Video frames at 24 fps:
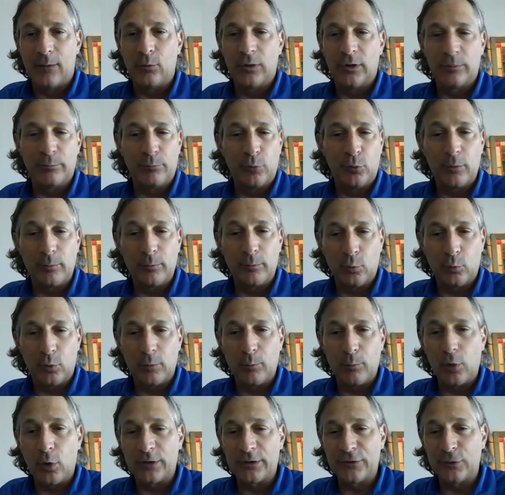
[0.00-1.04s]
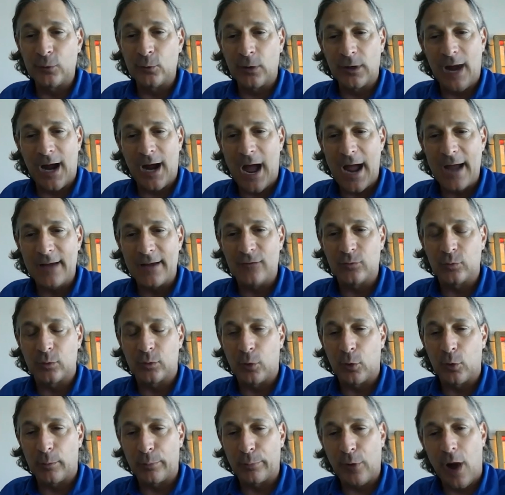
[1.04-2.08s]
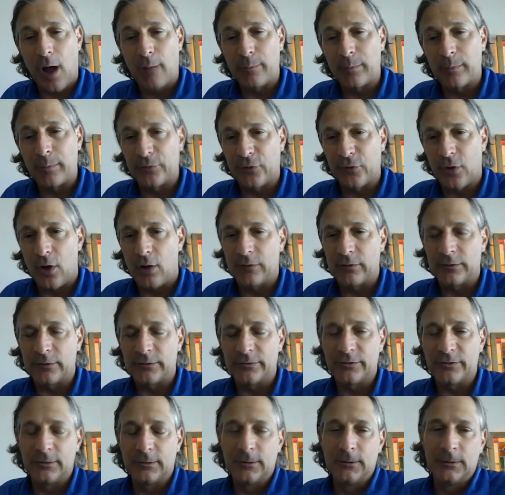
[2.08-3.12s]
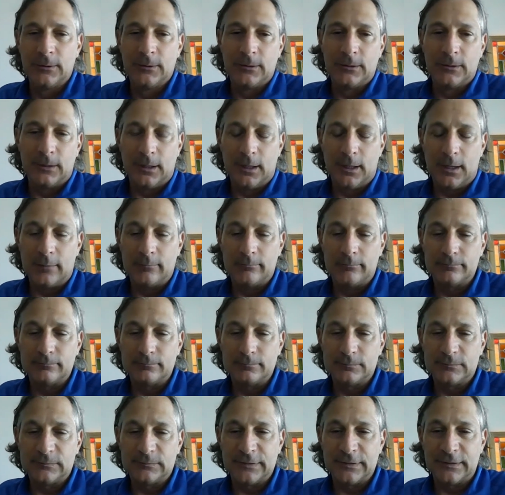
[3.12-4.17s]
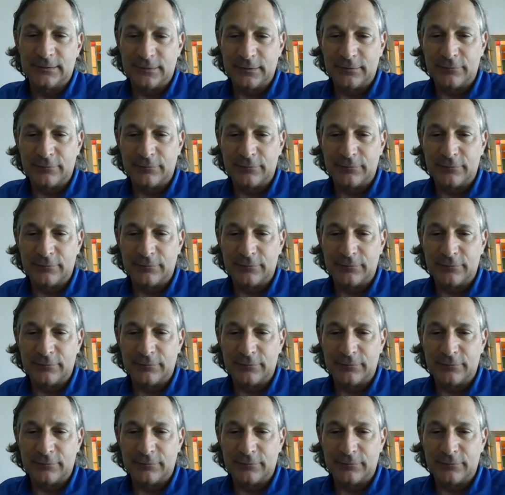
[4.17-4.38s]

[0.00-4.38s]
that we're, we're, we're more tour guides, we're more problem solvers um,